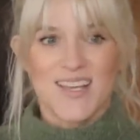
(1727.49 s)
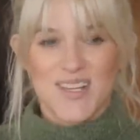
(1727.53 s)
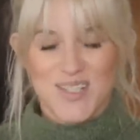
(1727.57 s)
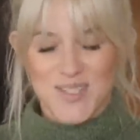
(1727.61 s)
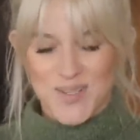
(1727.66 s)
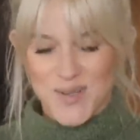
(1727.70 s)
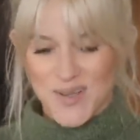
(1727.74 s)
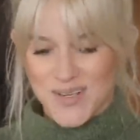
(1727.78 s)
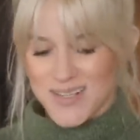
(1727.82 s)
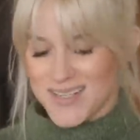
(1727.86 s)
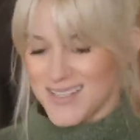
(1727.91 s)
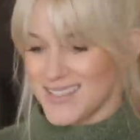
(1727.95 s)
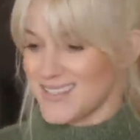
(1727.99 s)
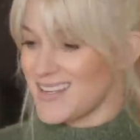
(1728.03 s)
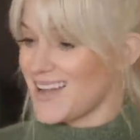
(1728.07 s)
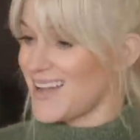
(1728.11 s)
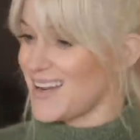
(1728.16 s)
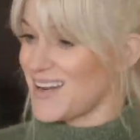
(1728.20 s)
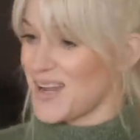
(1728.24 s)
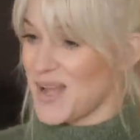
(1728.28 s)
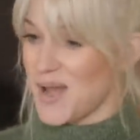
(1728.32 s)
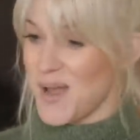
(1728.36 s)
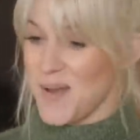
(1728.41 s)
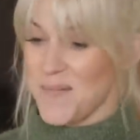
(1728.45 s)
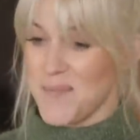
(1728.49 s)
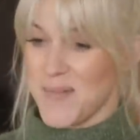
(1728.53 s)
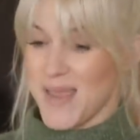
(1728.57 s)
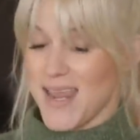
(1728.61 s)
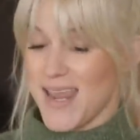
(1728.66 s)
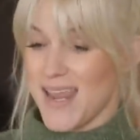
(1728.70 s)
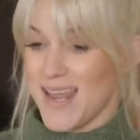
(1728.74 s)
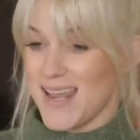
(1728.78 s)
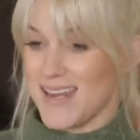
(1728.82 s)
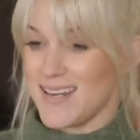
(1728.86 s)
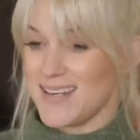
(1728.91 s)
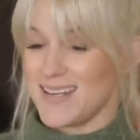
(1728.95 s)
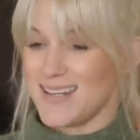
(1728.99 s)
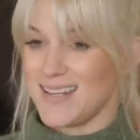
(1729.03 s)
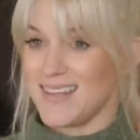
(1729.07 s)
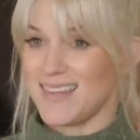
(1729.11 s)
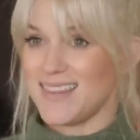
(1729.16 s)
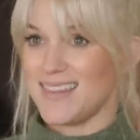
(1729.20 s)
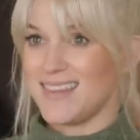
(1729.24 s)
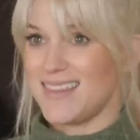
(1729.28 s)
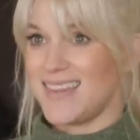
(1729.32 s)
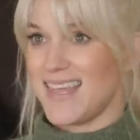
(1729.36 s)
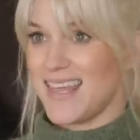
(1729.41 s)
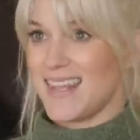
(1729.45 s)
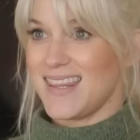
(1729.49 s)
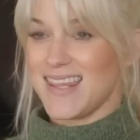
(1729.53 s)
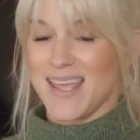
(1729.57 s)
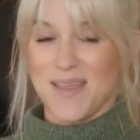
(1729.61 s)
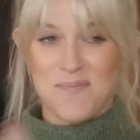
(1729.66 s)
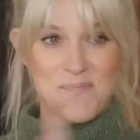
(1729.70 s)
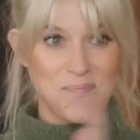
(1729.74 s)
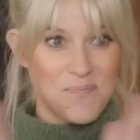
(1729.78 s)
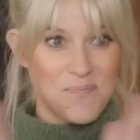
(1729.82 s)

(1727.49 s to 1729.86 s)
So I just got up and then they